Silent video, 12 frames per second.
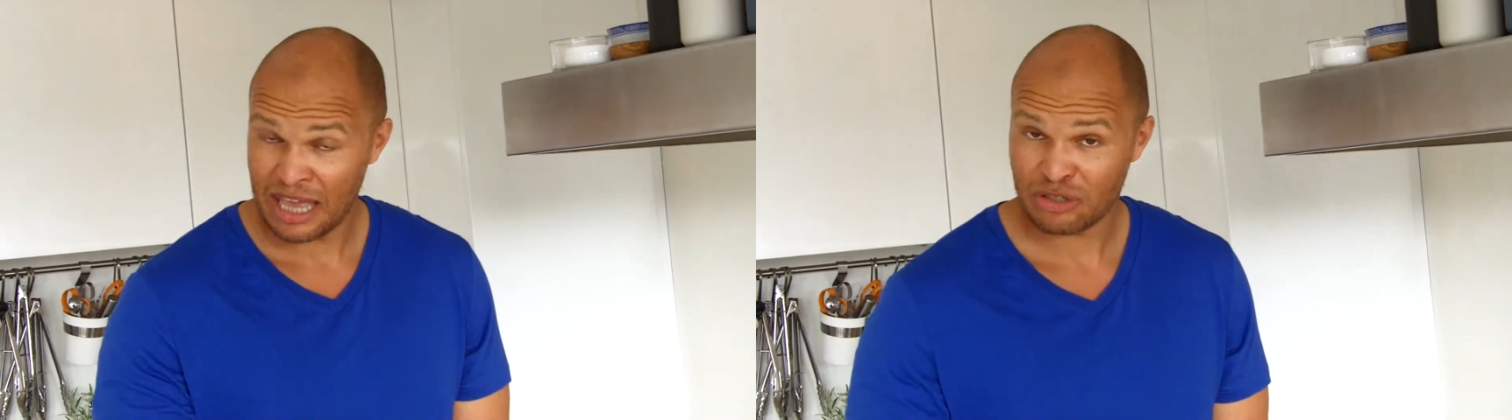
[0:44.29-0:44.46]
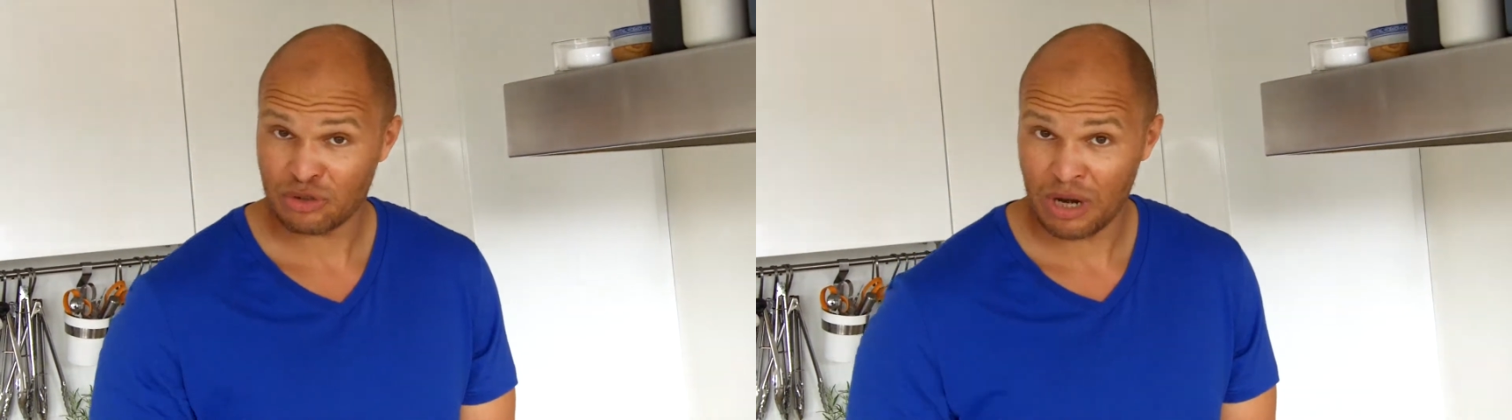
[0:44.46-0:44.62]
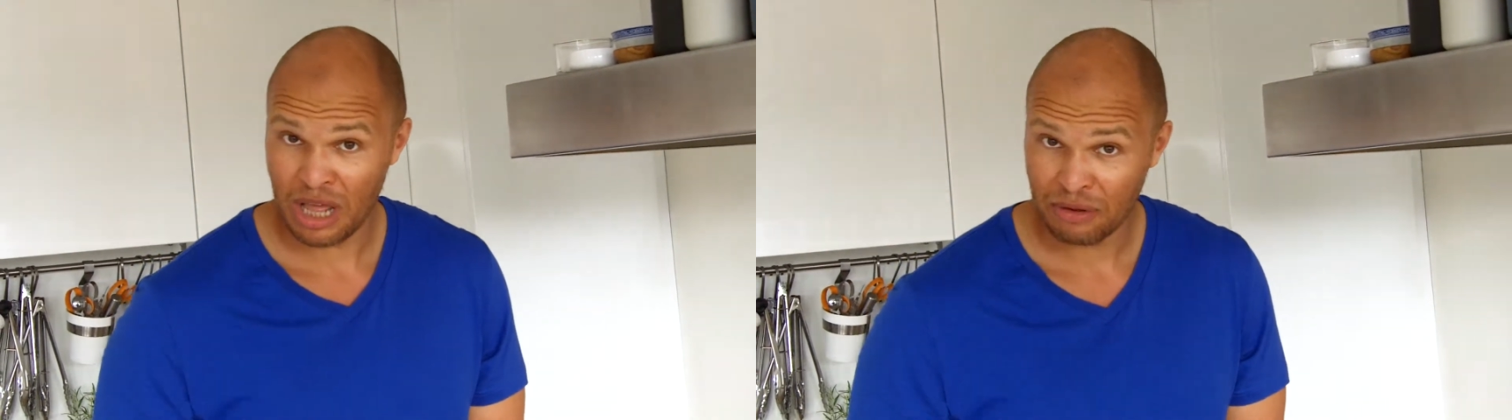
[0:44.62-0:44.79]

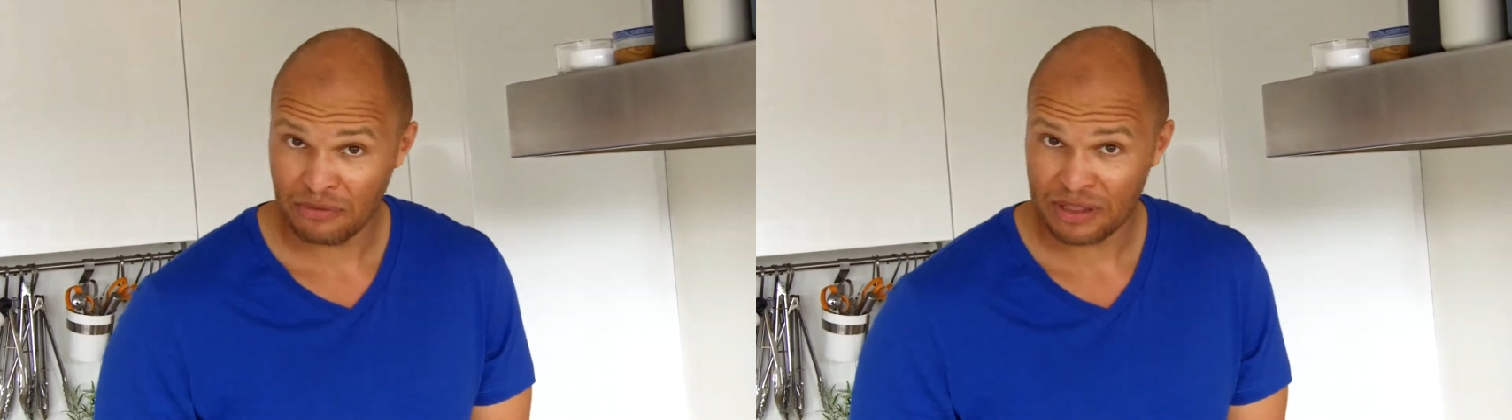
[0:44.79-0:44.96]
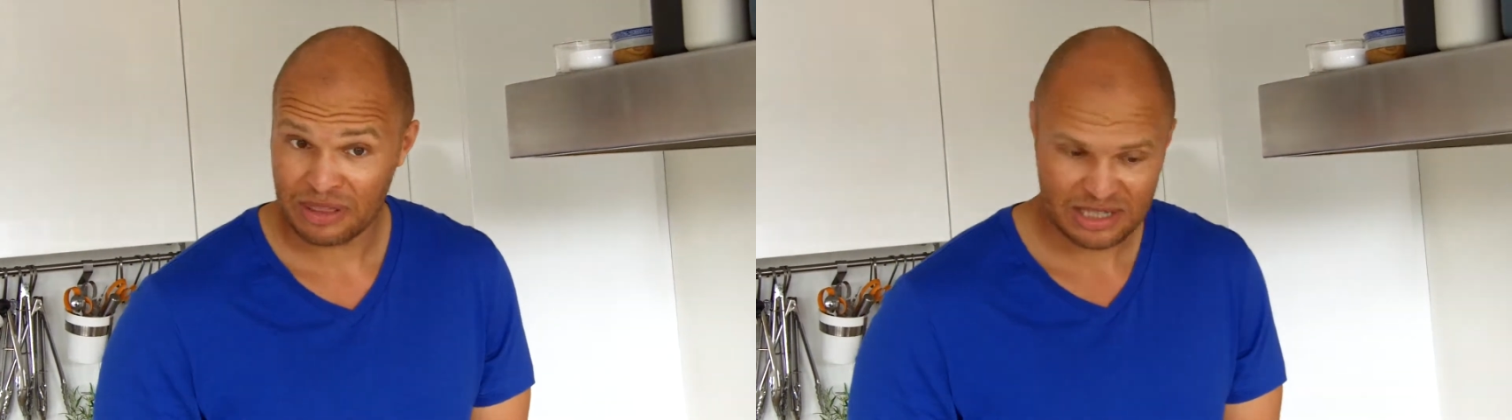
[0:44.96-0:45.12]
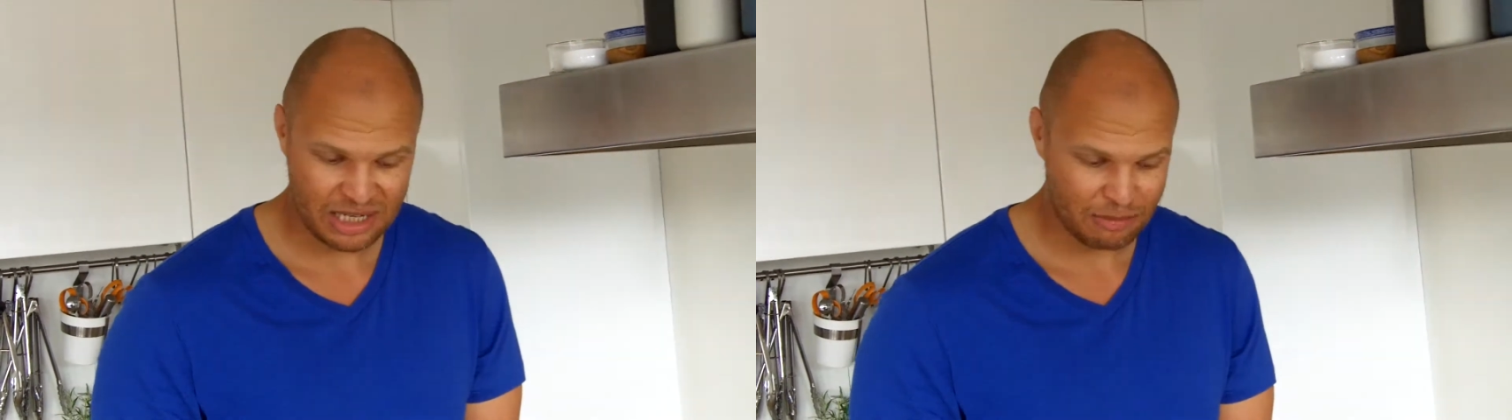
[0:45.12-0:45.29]
extra
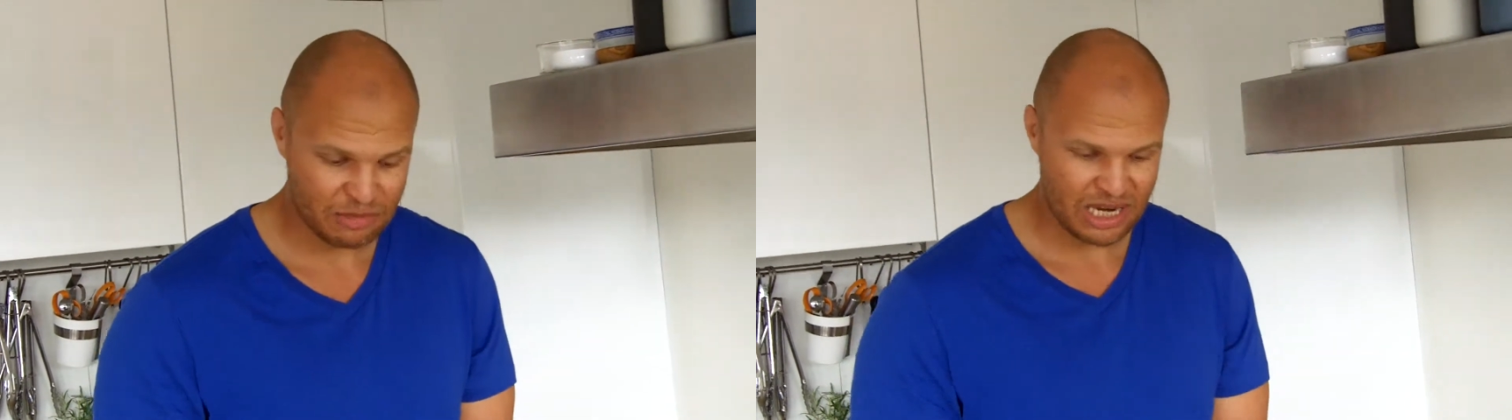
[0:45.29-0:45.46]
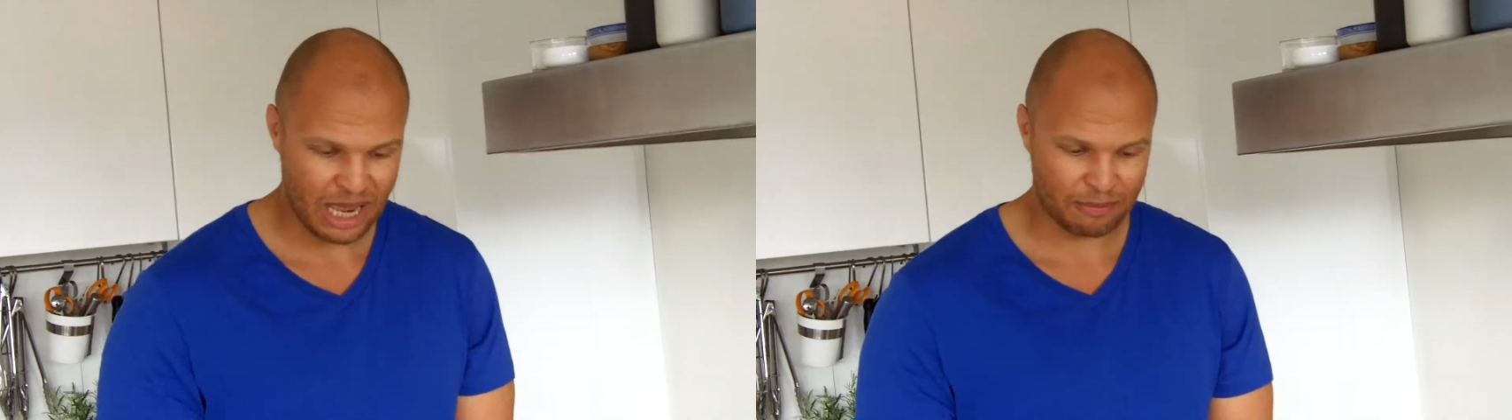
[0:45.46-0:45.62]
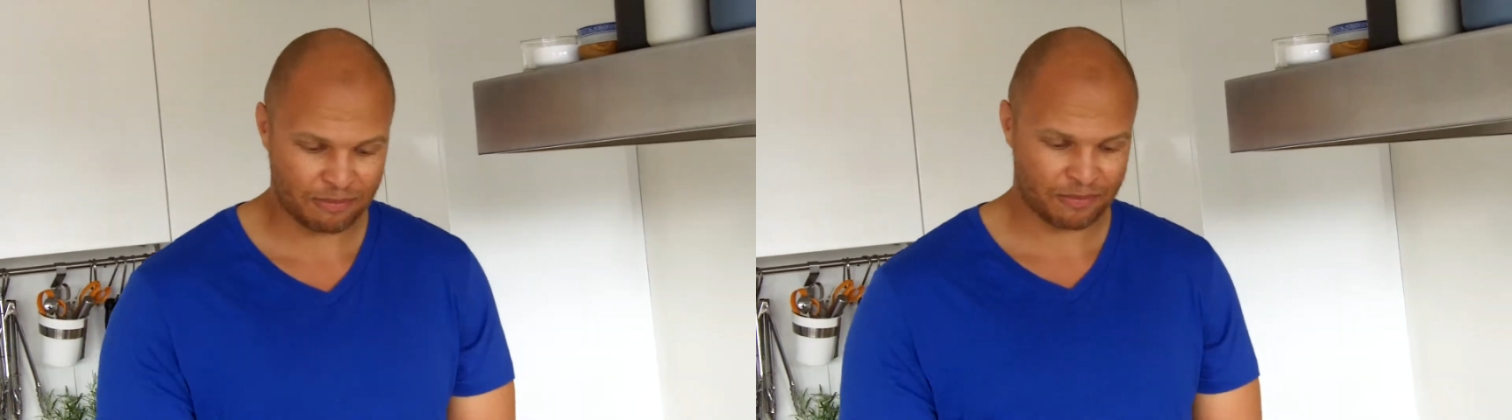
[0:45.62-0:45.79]
health at the same
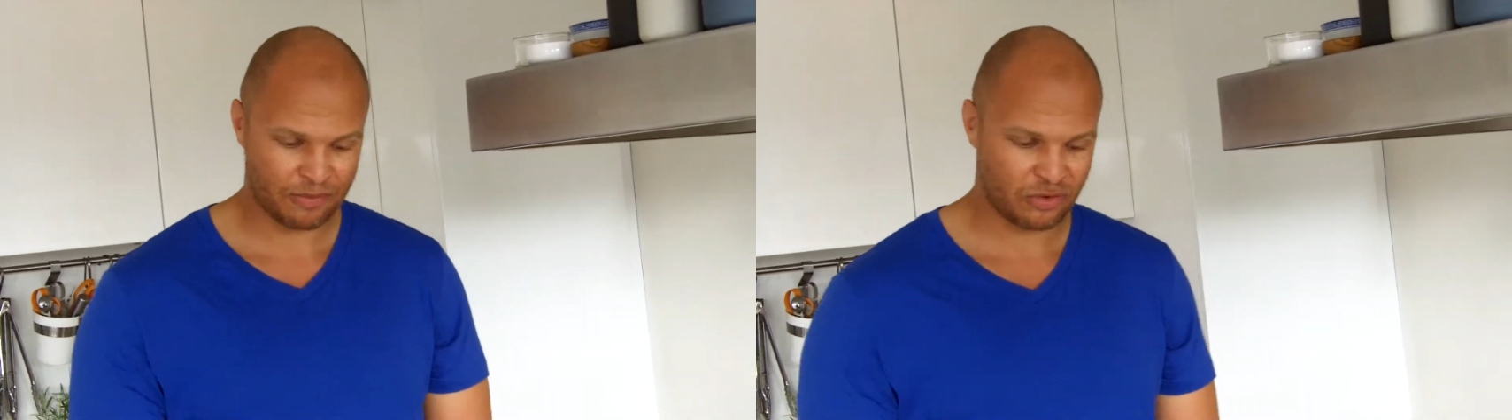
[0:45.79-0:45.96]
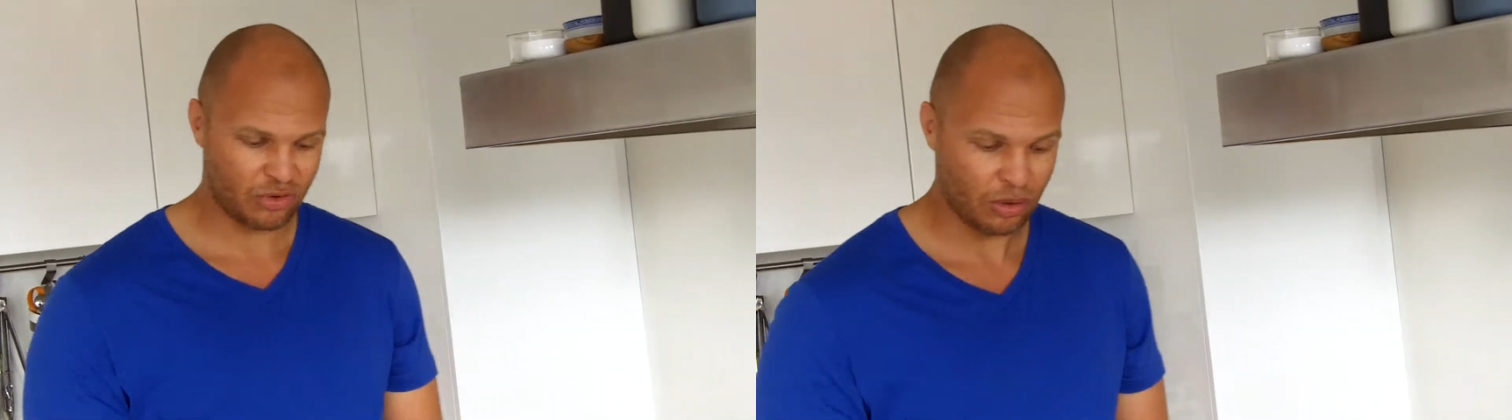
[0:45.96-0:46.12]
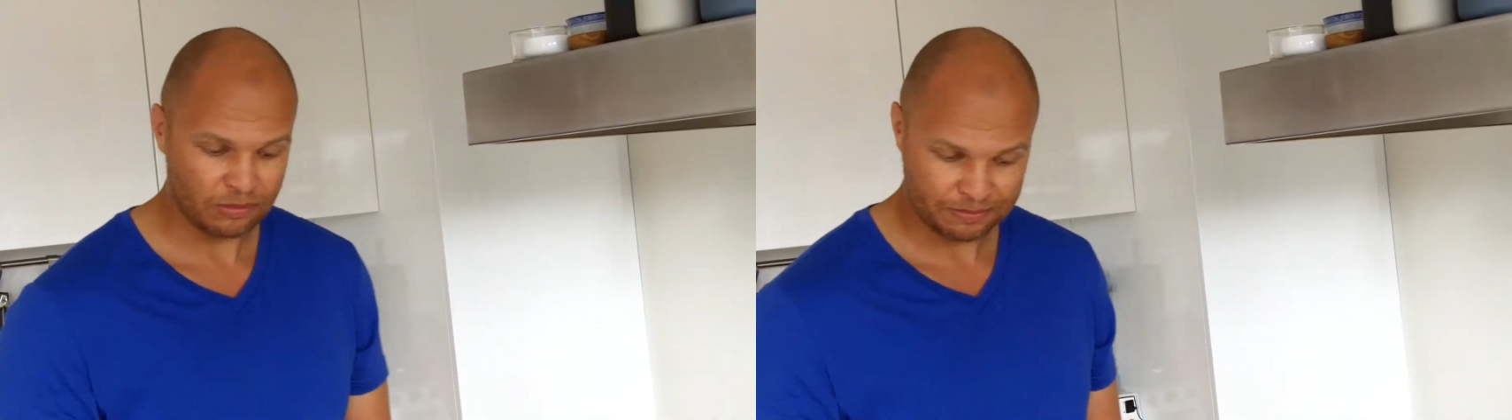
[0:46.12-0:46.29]
time?
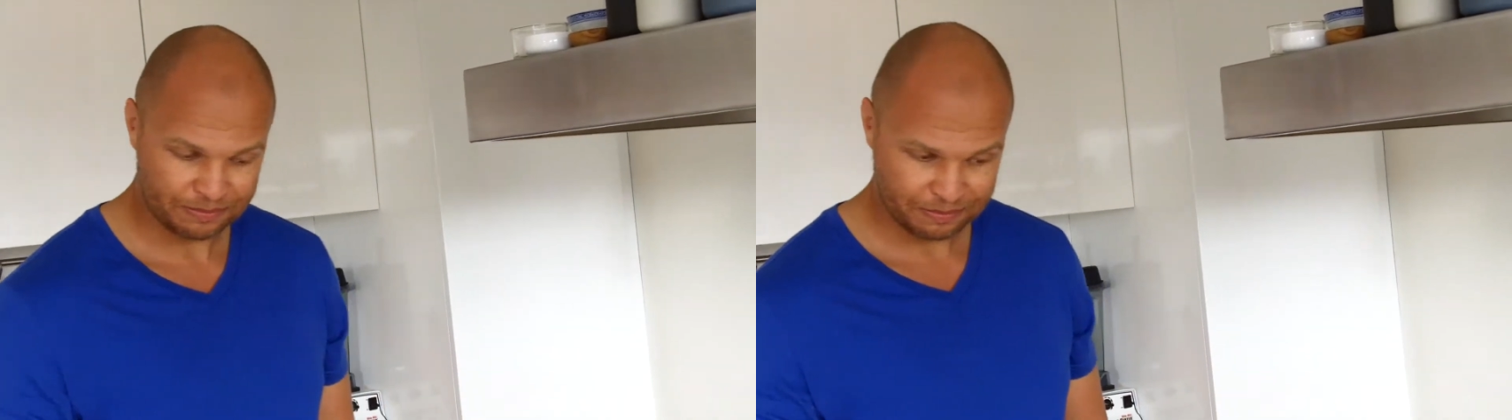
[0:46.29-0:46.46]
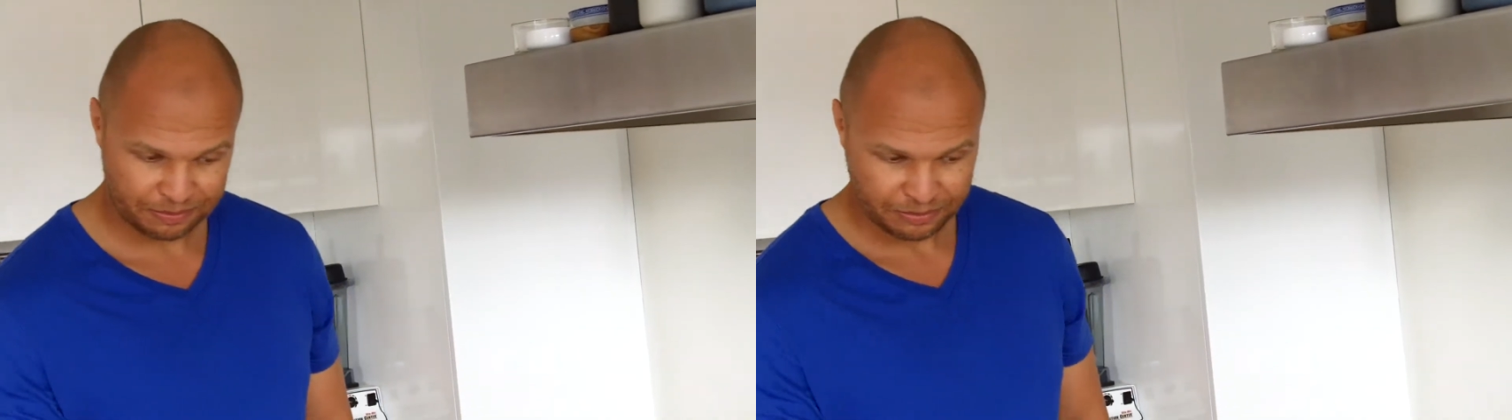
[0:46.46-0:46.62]
So